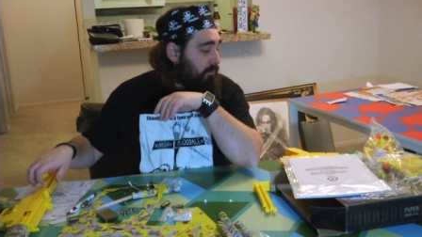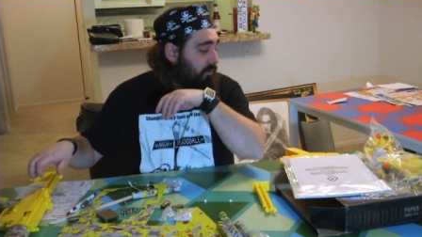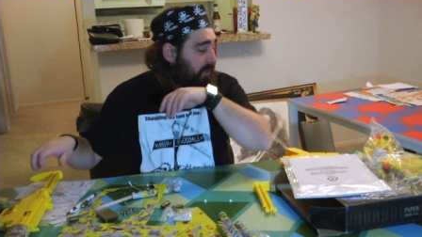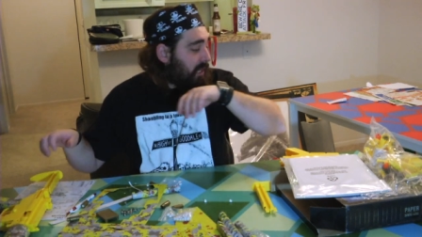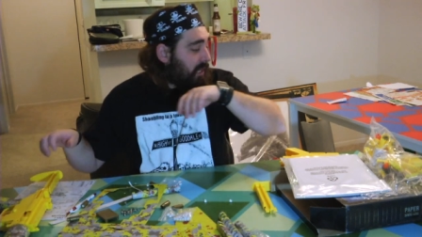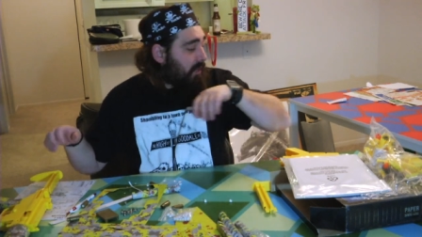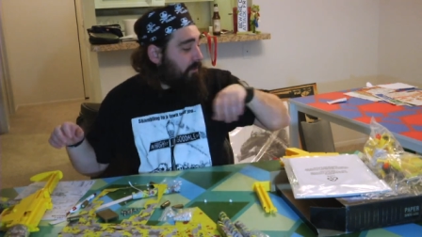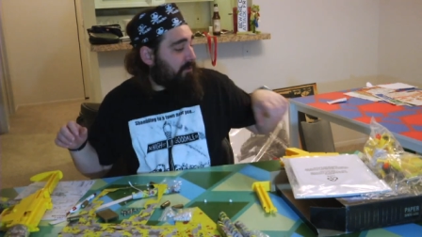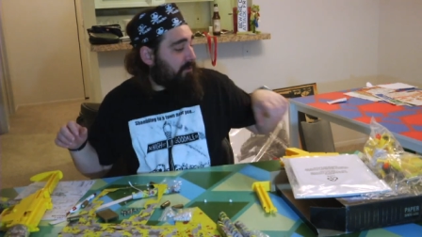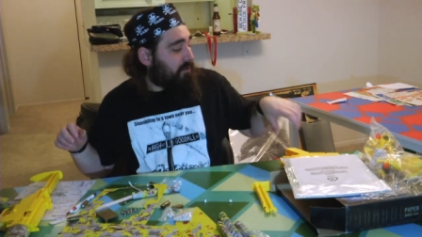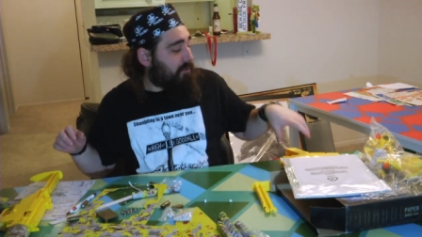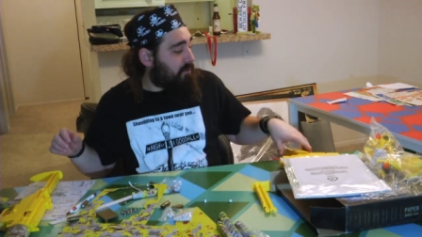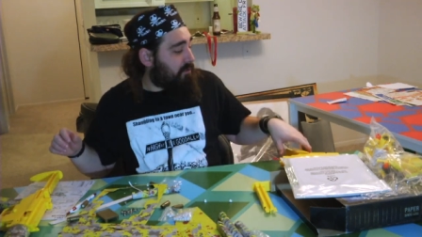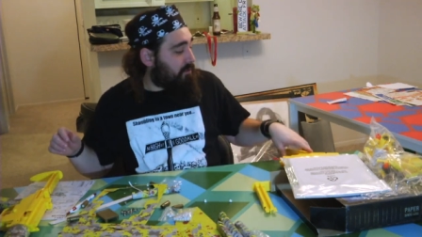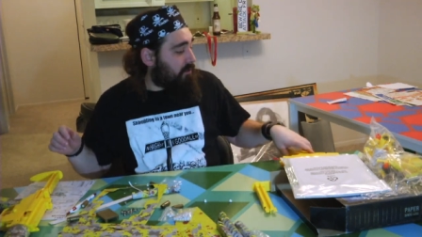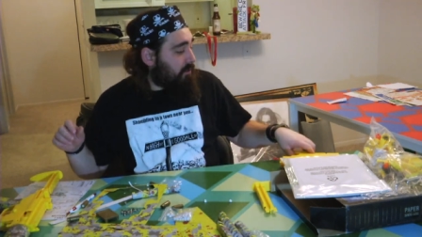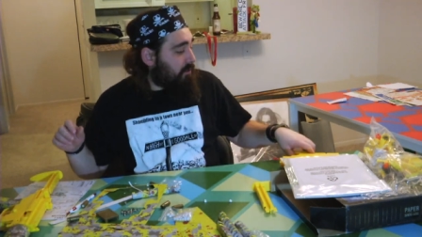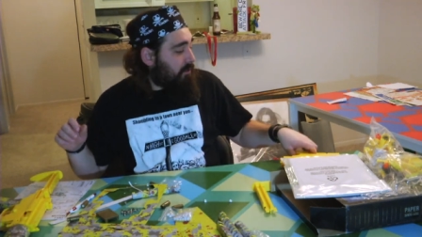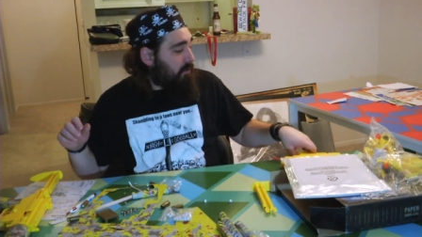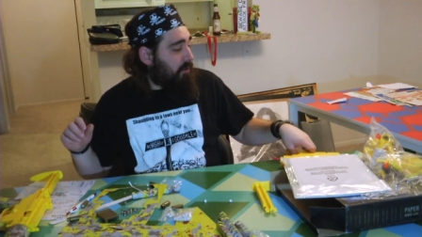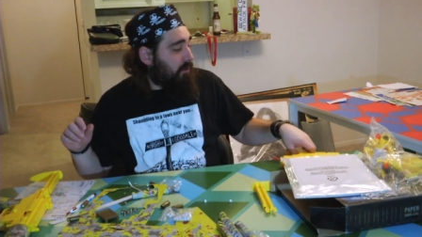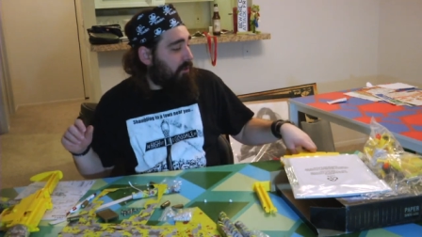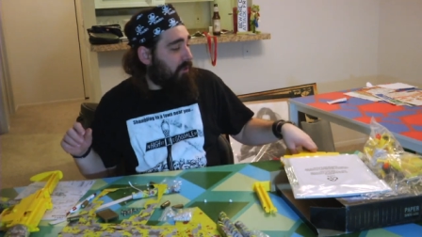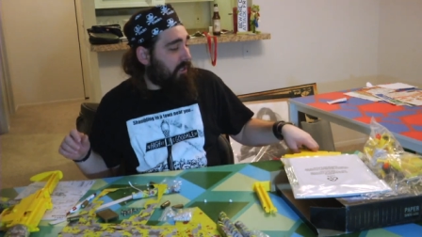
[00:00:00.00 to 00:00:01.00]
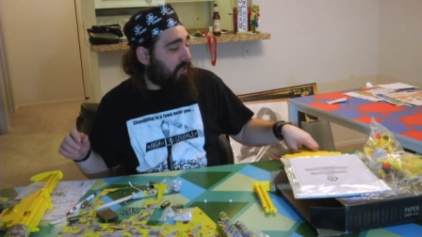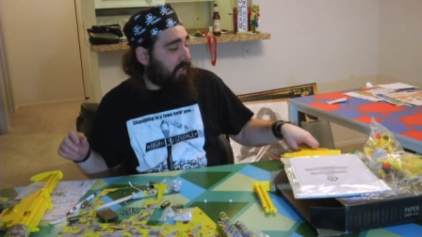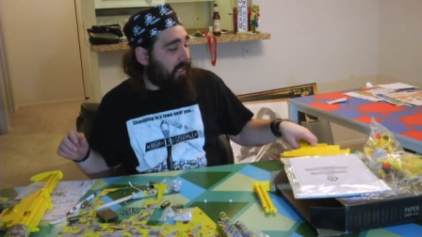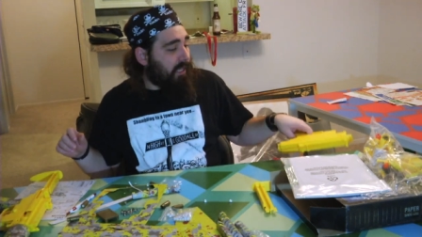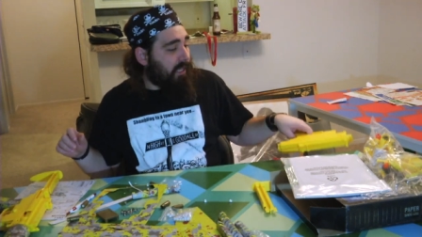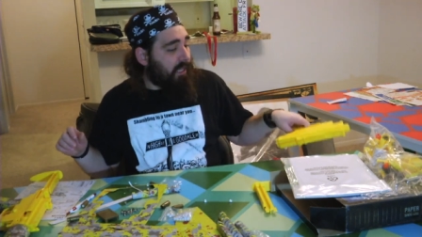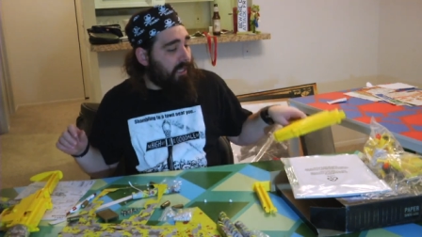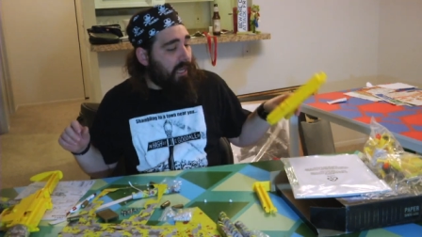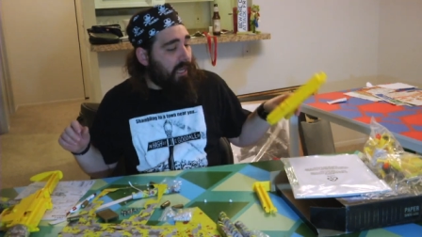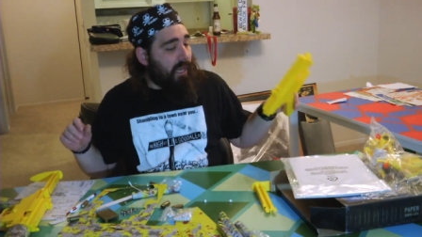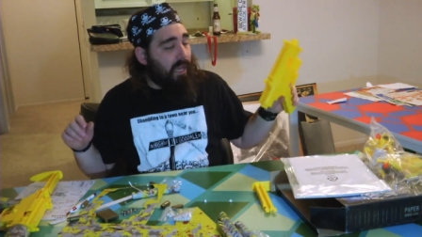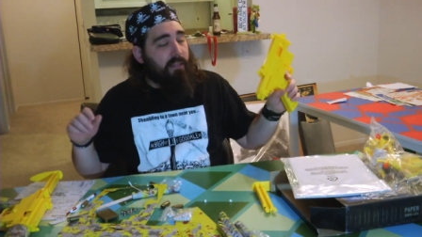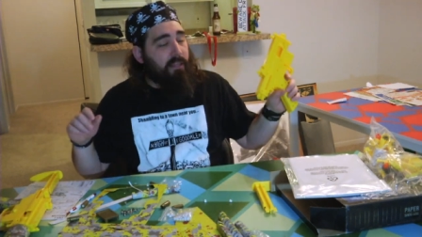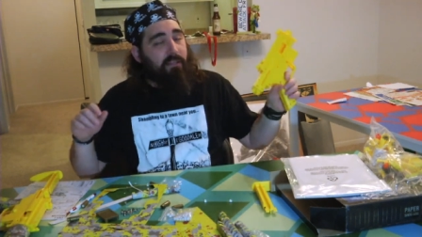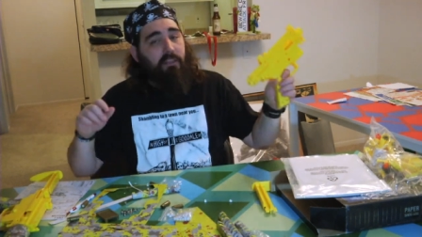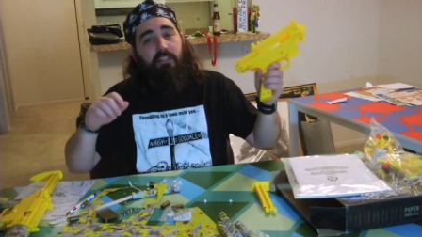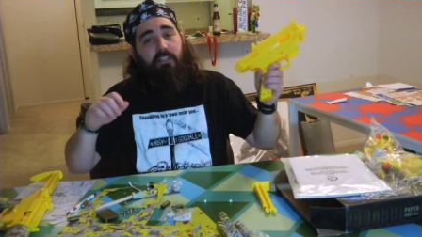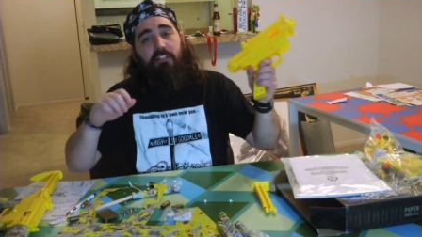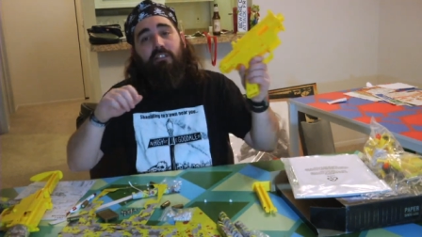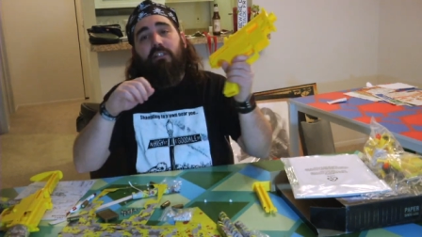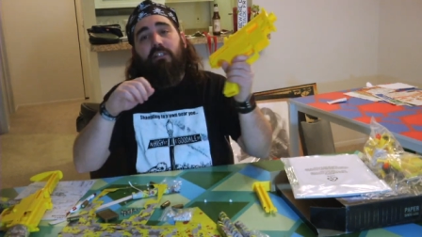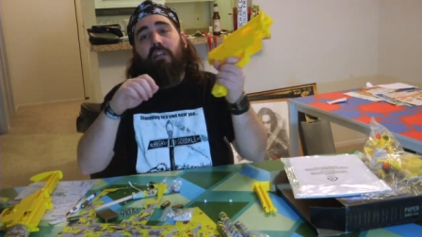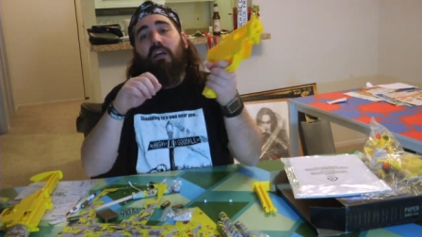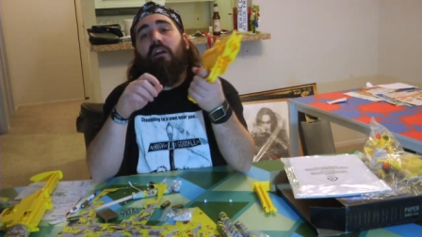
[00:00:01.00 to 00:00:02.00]
when I was looking at
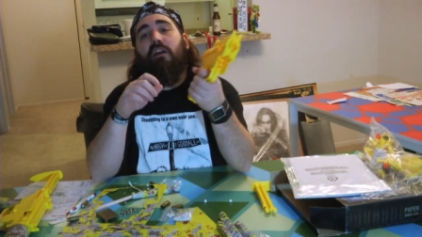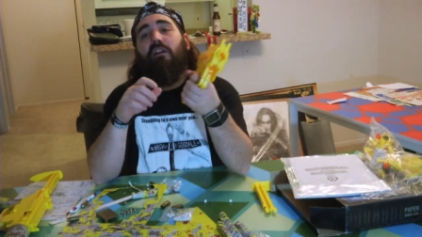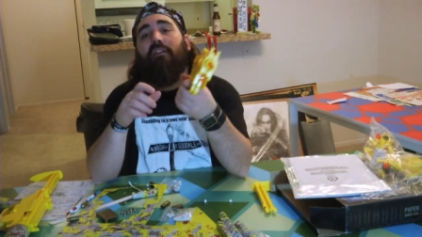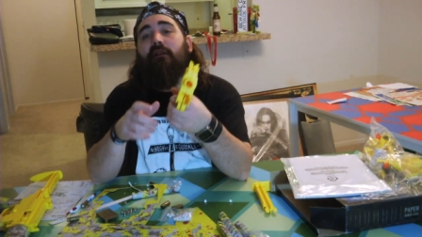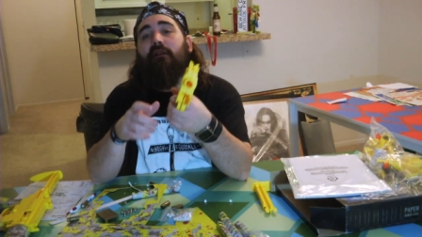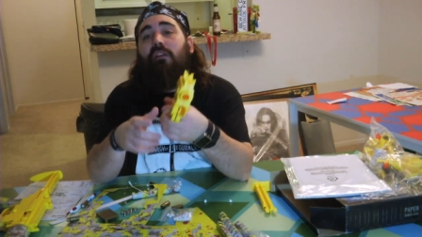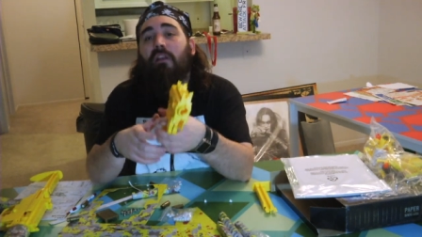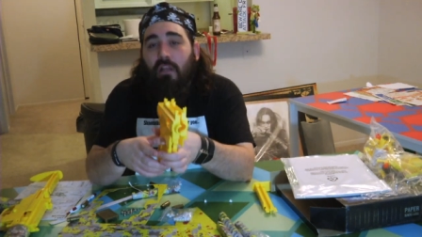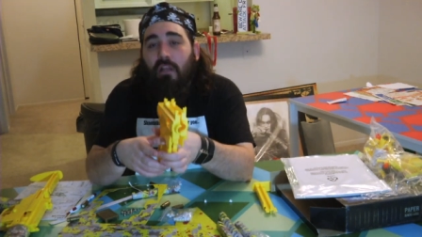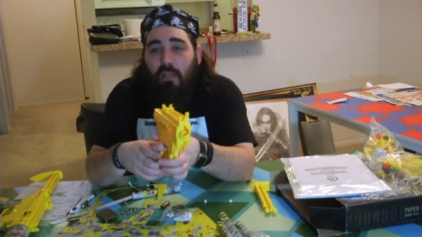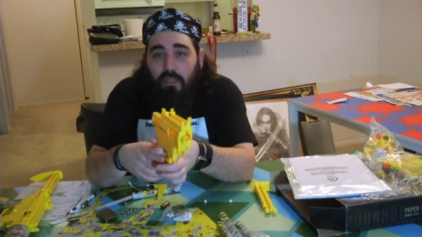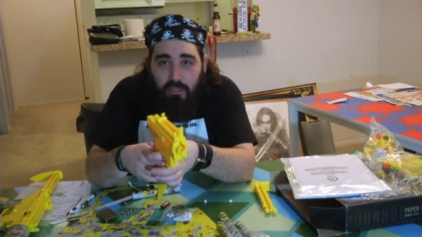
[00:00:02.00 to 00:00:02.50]
this gun